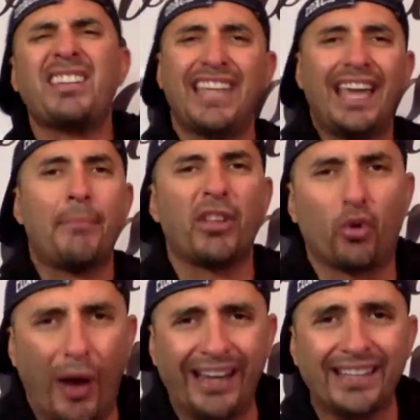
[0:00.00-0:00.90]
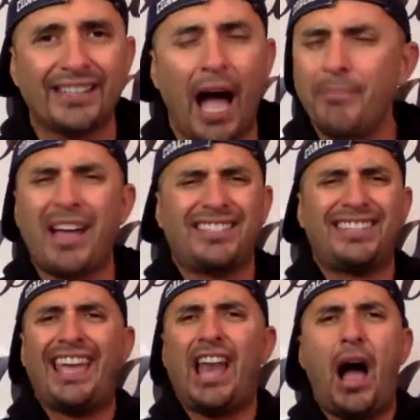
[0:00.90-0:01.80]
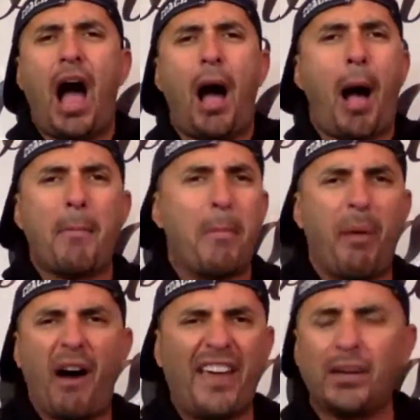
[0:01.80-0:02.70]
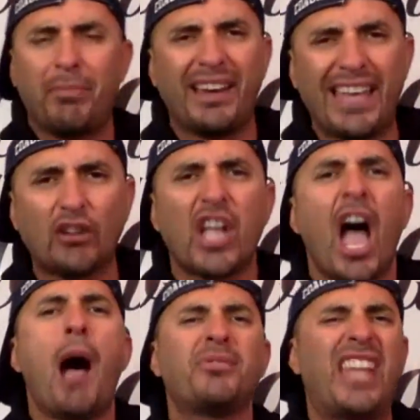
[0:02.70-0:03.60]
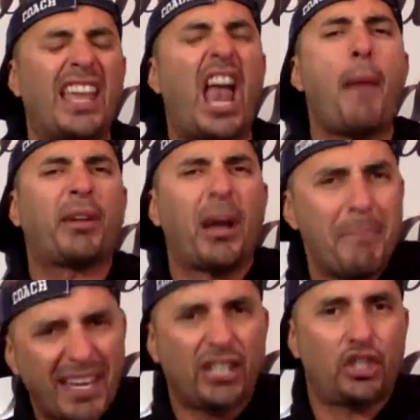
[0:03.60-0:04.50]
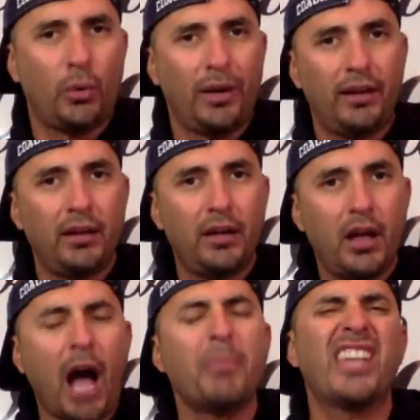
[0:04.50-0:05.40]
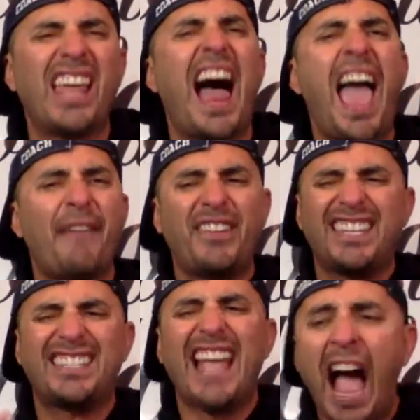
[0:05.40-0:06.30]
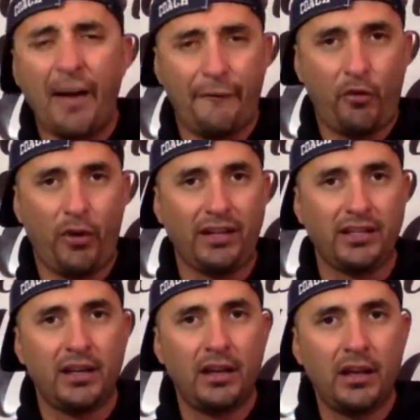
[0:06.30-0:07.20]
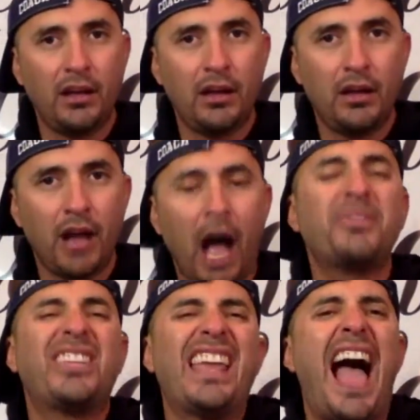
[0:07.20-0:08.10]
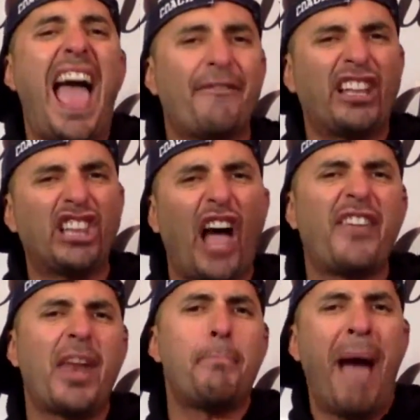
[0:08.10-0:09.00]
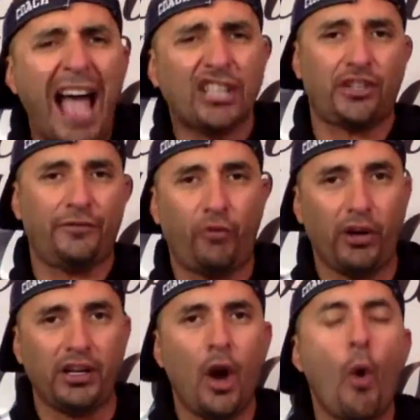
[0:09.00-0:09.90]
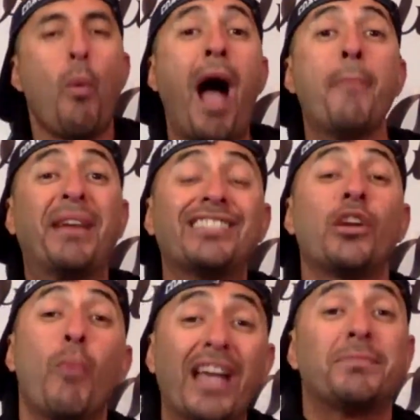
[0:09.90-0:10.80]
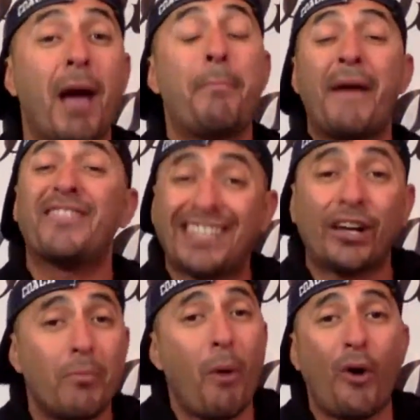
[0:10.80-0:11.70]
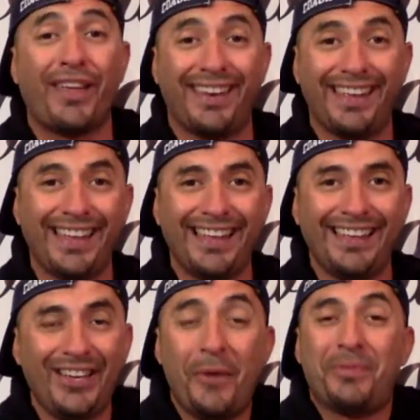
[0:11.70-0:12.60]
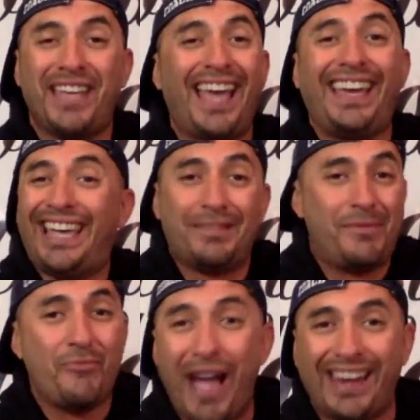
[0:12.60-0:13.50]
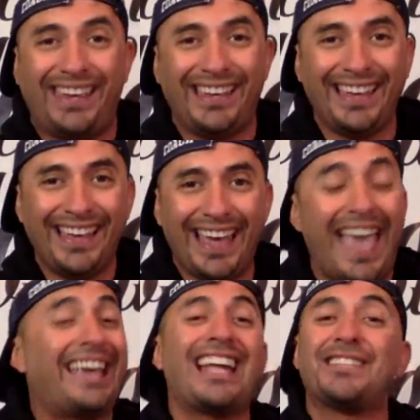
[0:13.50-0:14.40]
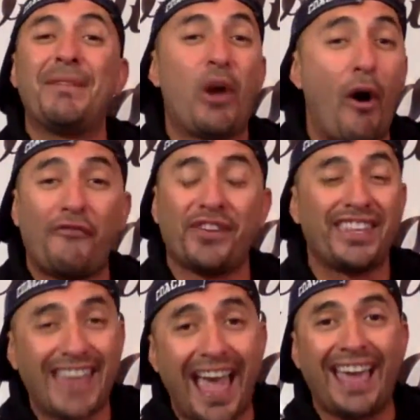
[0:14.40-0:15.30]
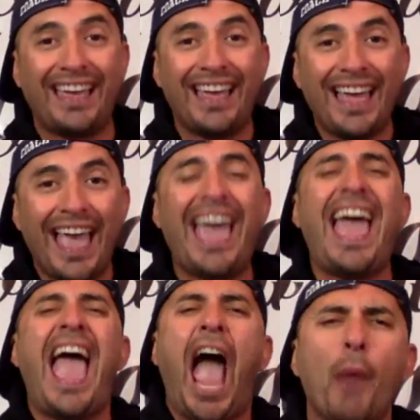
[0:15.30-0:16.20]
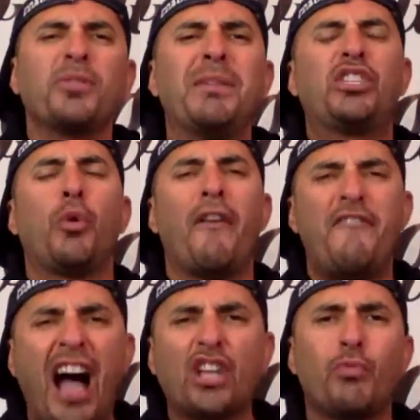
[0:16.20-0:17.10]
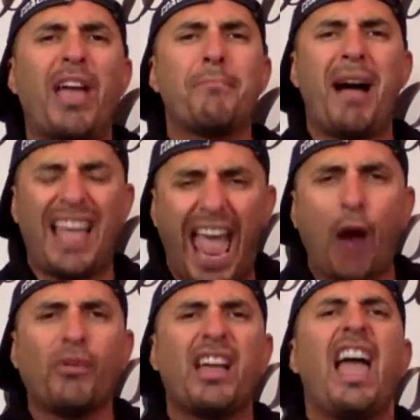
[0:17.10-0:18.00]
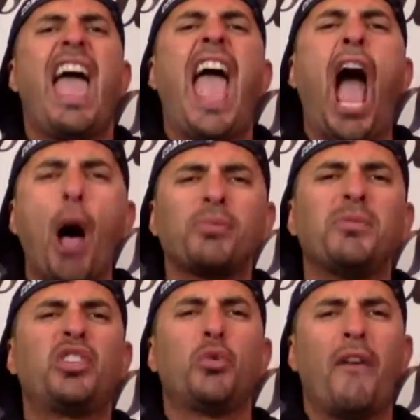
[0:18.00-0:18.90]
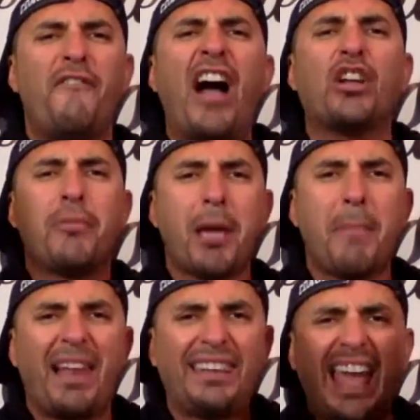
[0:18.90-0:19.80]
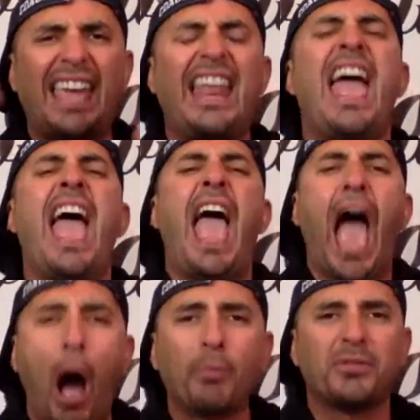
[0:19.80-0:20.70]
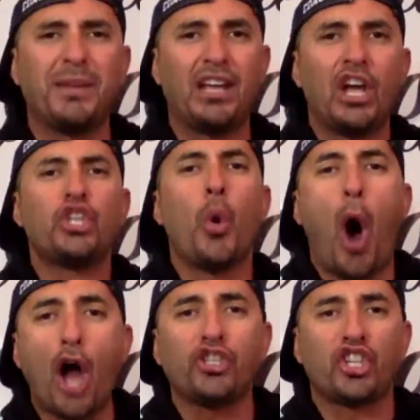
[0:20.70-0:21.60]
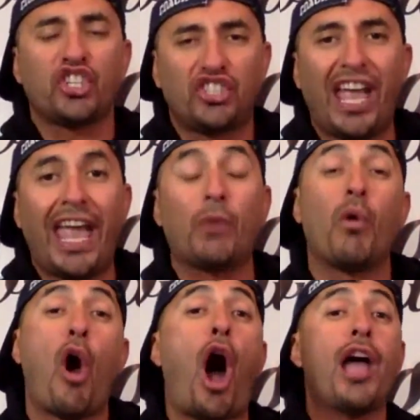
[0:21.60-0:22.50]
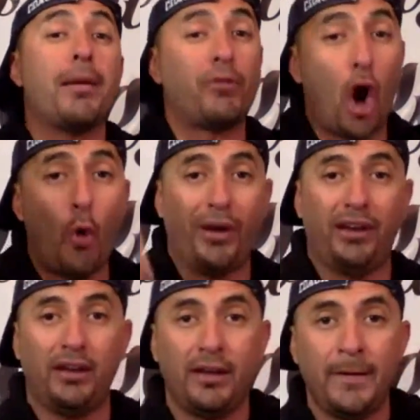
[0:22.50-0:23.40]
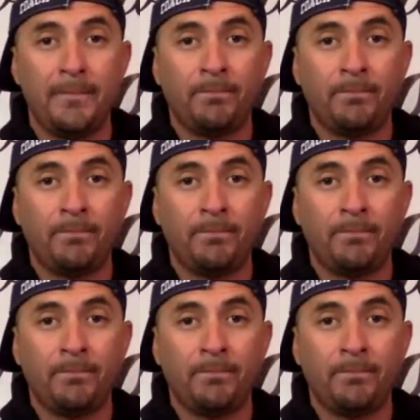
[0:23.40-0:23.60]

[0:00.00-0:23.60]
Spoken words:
I'm not saying I'm the greatest. I'm not saying I'm above anybody else. I'm saying I'm committed to it. I'm saying I have a desire for it. I'm saying I have a love and a passion for it. Why? Because it wakes me up every single morning. You know what I'm saying? It gets me ready. It gets me going for the day. It helps me to evaluate my area. It helps me to evaluate my lane. It helps me to understand where I am going.